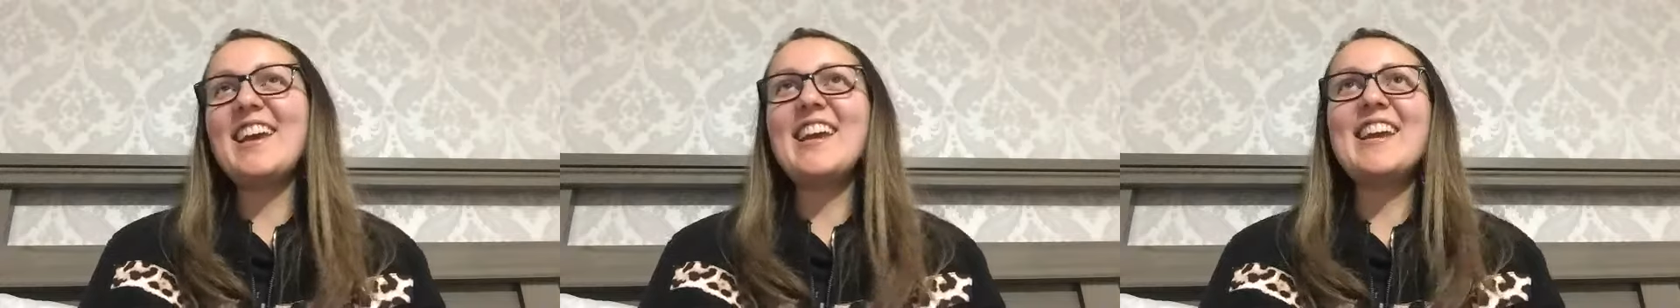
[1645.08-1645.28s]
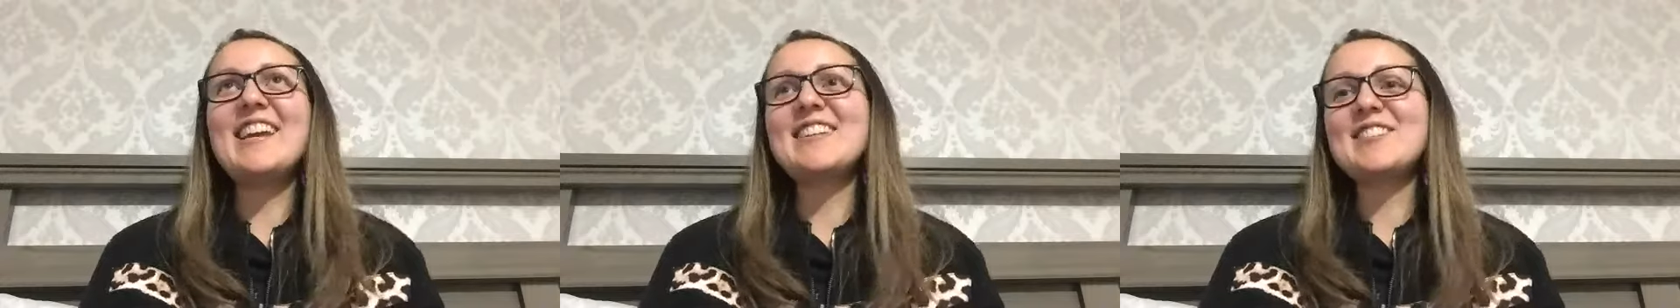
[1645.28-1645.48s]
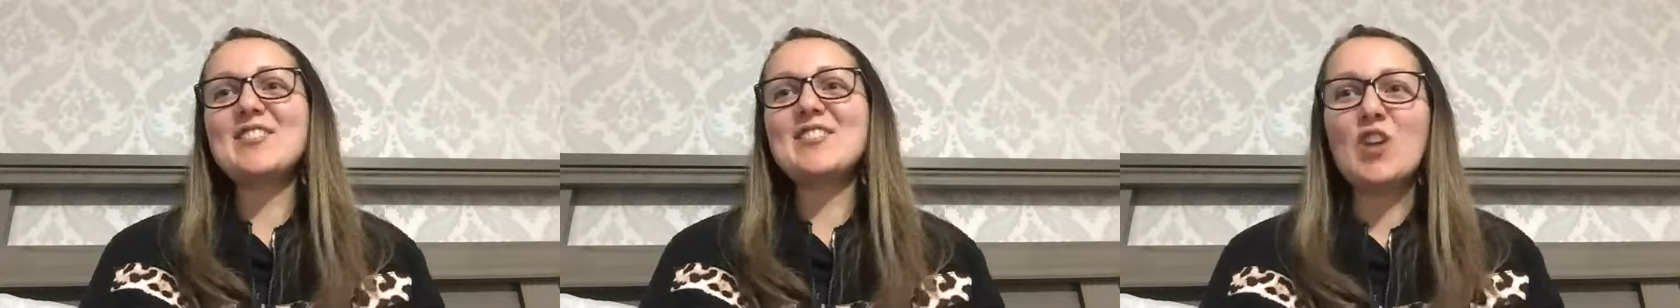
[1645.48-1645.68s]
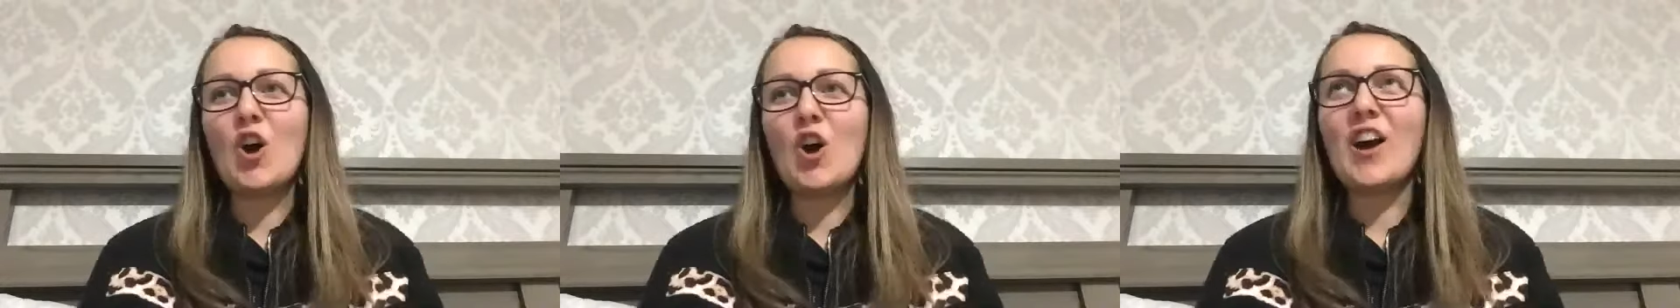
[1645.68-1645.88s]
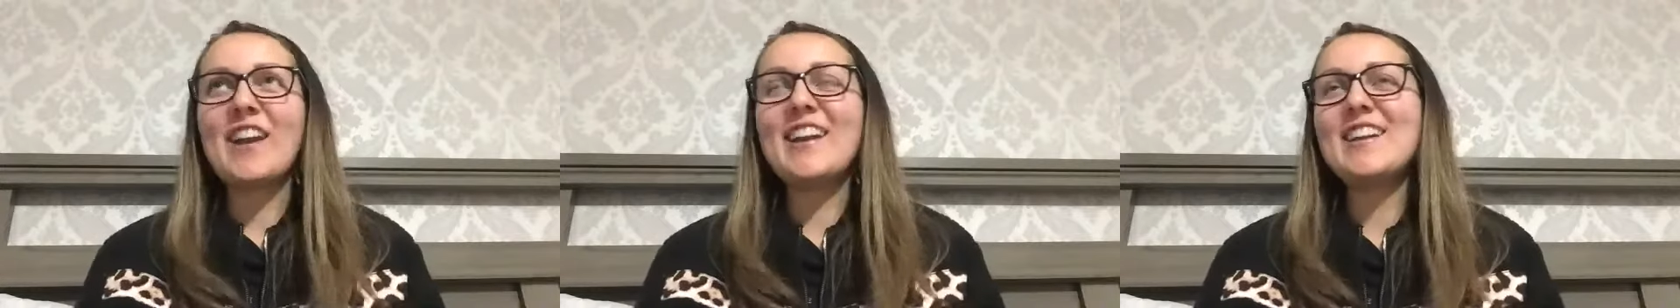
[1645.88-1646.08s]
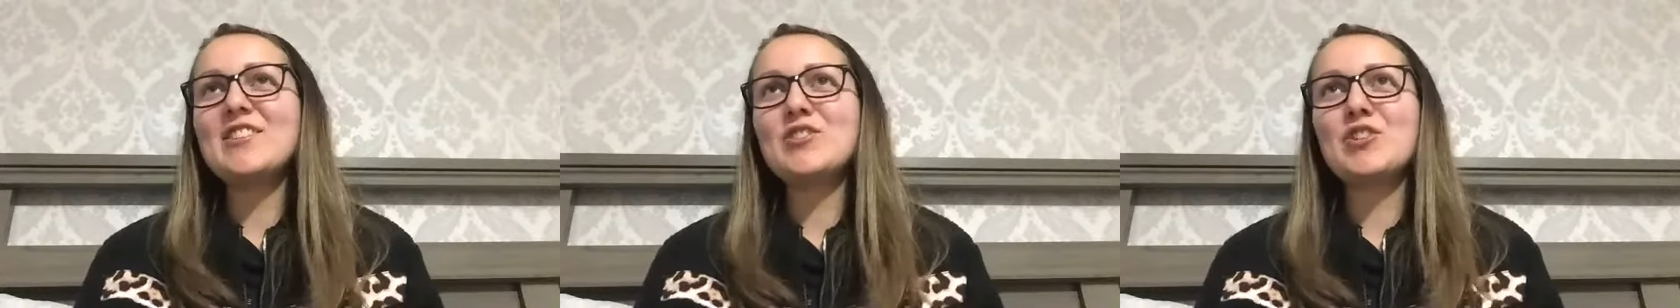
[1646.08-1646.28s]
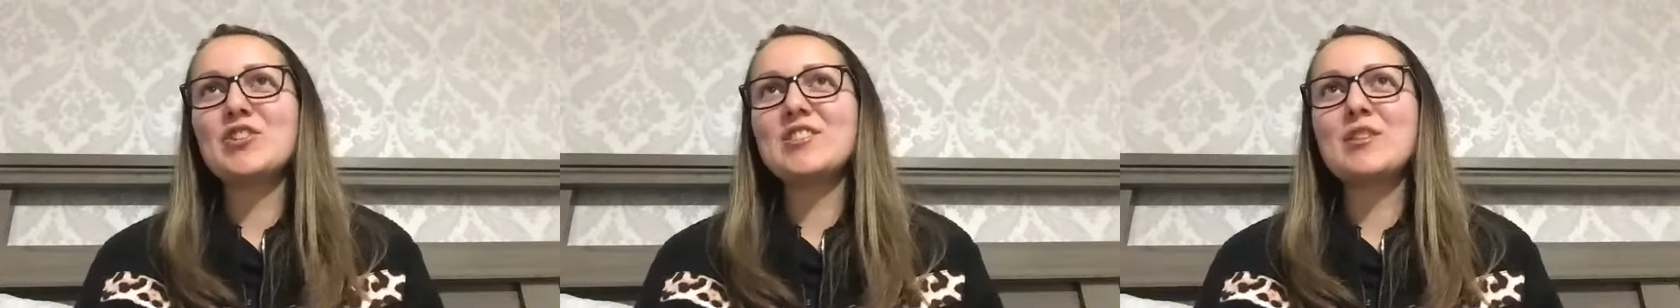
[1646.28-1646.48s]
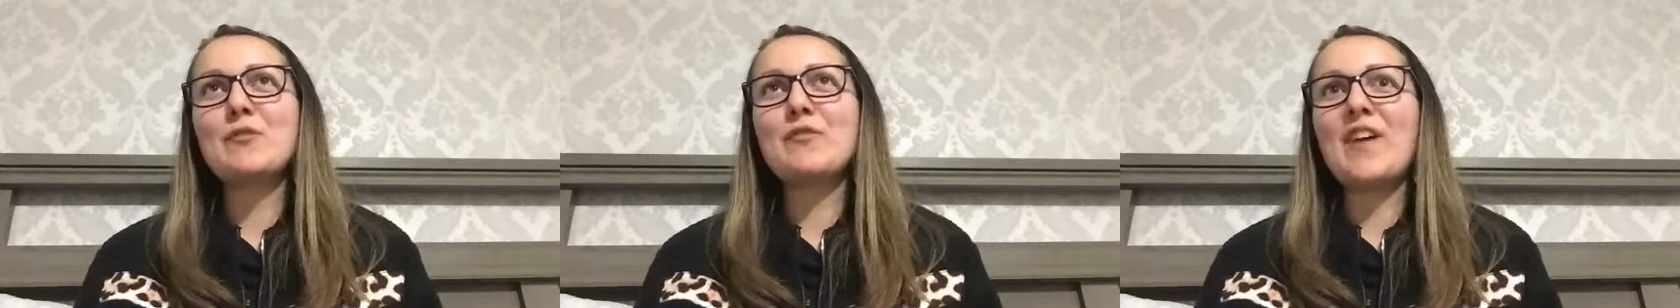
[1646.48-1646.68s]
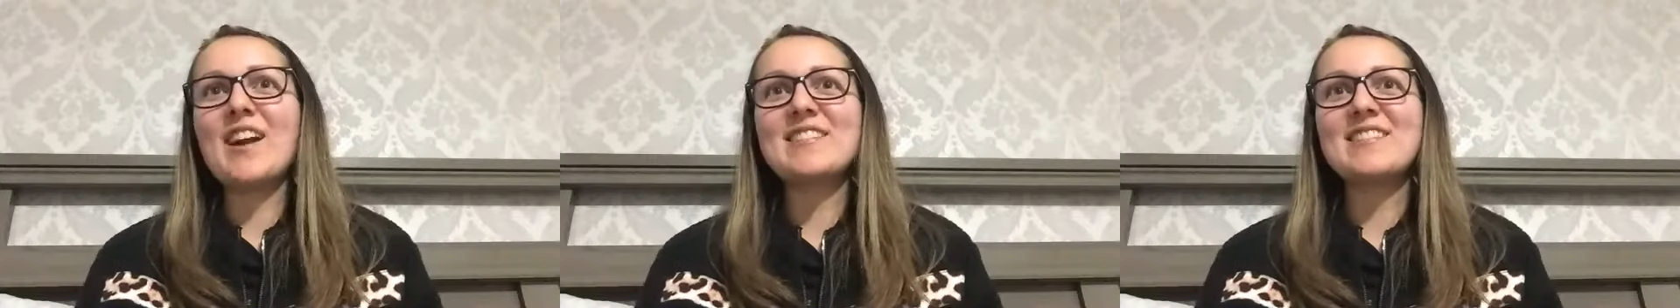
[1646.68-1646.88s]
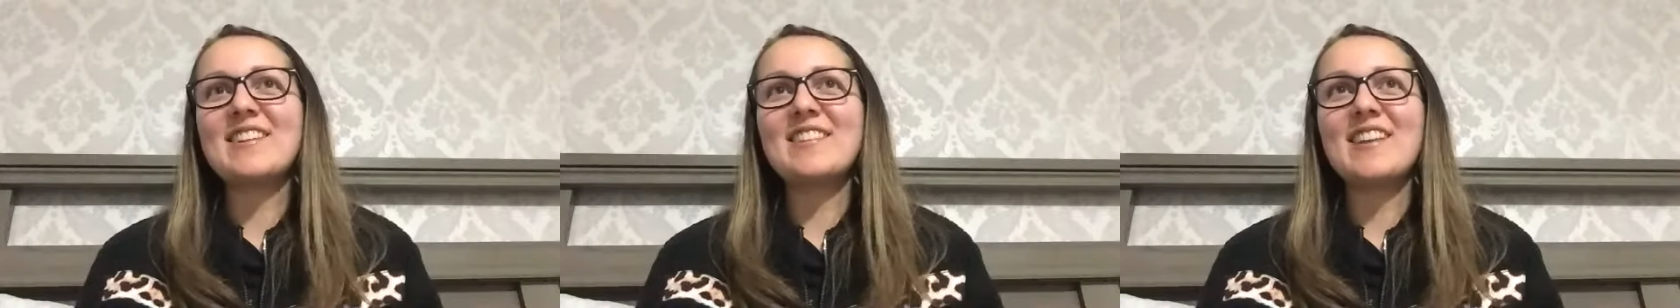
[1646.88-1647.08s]
it's not. It's just the
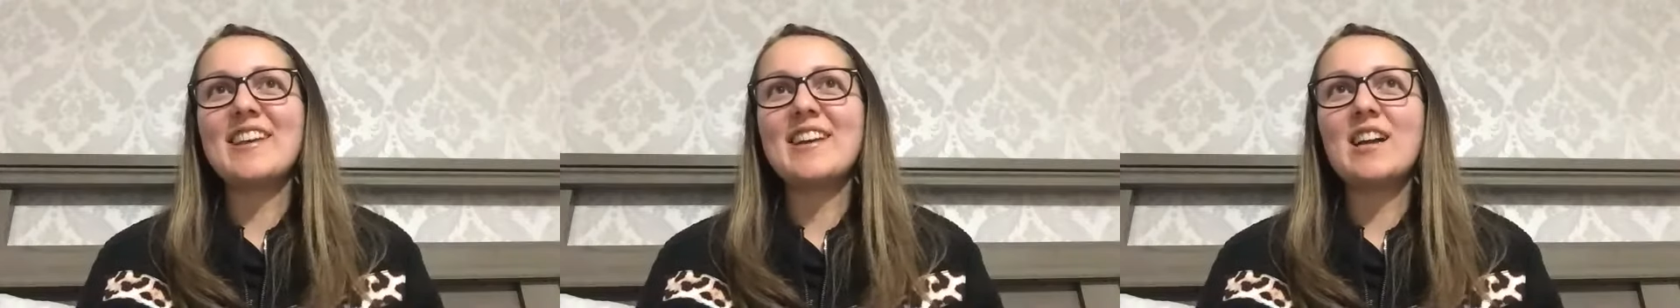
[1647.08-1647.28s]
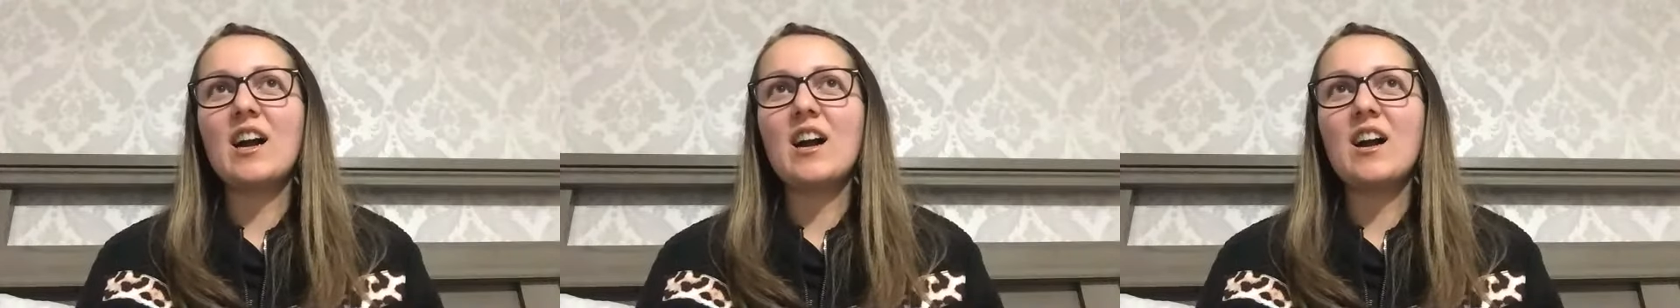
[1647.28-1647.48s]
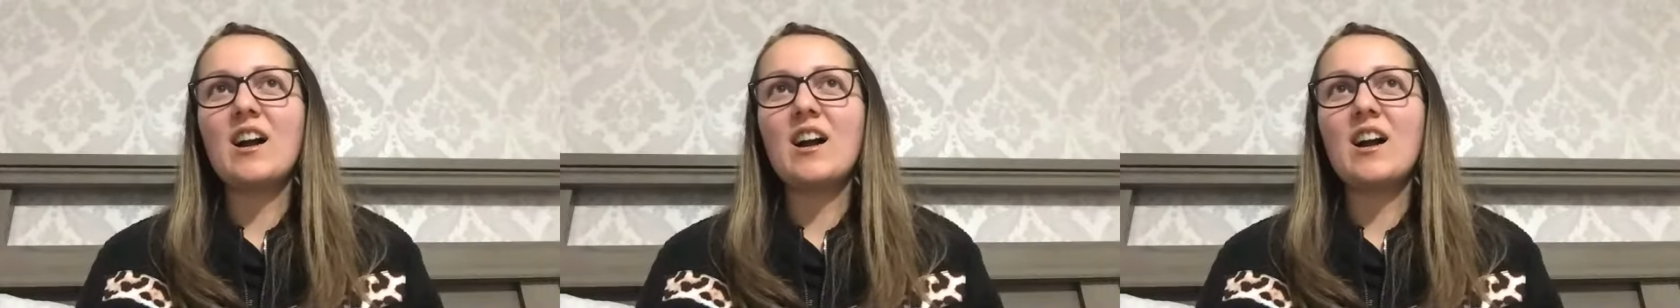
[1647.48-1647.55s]
fact that like